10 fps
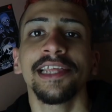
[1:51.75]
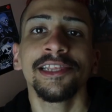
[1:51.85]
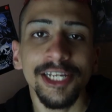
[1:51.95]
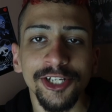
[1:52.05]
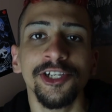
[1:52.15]

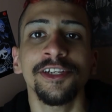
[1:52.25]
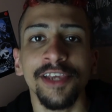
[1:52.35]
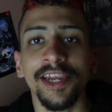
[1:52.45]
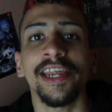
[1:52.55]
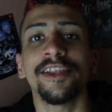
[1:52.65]
At least she
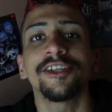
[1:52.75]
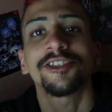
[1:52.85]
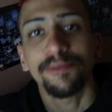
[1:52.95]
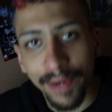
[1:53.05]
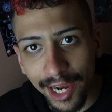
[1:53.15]
did it in the
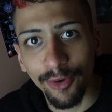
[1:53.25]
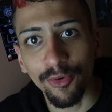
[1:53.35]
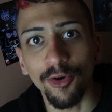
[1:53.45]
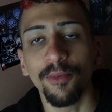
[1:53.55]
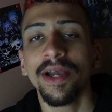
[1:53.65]
spare
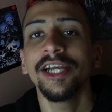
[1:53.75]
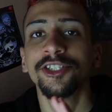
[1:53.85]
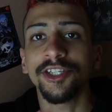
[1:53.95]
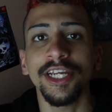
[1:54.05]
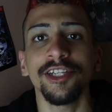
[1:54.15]
room.
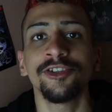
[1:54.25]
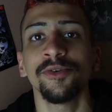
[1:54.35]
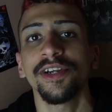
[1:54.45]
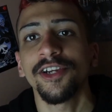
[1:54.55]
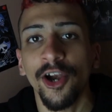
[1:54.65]
She didn't
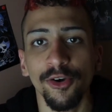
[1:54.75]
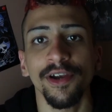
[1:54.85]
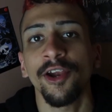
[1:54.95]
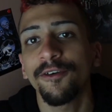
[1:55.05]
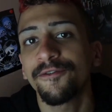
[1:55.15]
do it in her
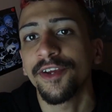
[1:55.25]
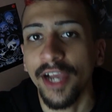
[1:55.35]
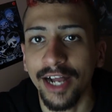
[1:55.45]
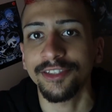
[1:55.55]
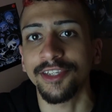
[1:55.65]
and her
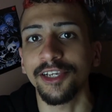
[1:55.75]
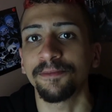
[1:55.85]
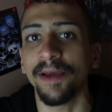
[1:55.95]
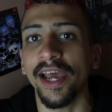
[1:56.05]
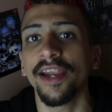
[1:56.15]
fiance's
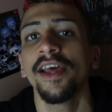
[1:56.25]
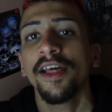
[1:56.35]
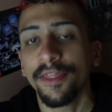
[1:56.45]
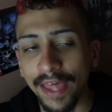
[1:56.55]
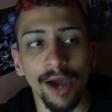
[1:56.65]

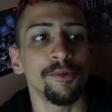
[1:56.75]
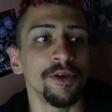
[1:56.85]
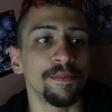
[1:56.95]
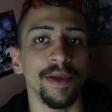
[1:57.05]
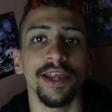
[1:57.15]
bed. That
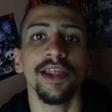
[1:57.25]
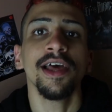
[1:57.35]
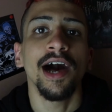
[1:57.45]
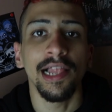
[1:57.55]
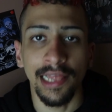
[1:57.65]
would have
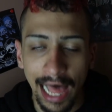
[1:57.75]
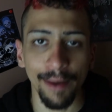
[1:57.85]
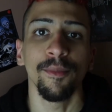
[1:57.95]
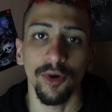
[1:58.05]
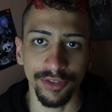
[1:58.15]
been a
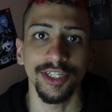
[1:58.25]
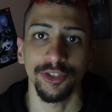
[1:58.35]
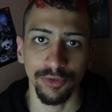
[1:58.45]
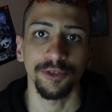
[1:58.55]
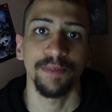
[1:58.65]
lot more
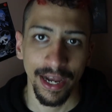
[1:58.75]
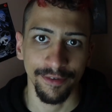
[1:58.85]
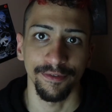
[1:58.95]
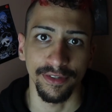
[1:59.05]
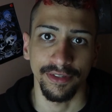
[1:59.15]

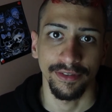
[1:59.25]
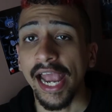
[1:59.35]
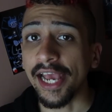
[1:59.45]
disrespectful.